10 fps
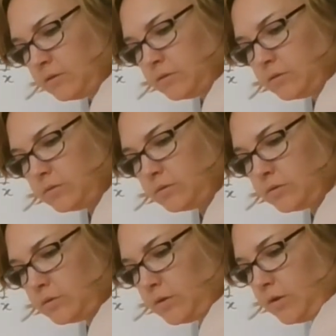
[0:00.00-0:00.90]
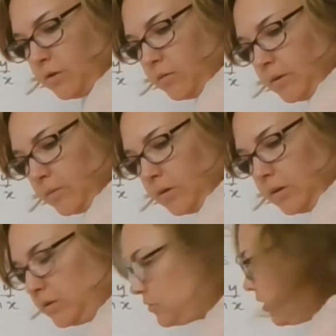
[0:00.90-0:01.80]
So I'm going to
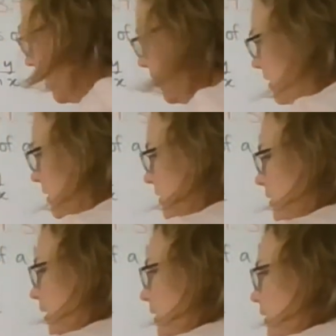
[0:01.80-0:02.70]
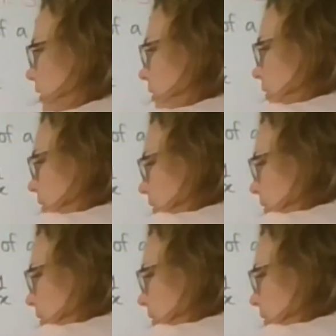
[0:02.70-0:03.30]
draw this line here.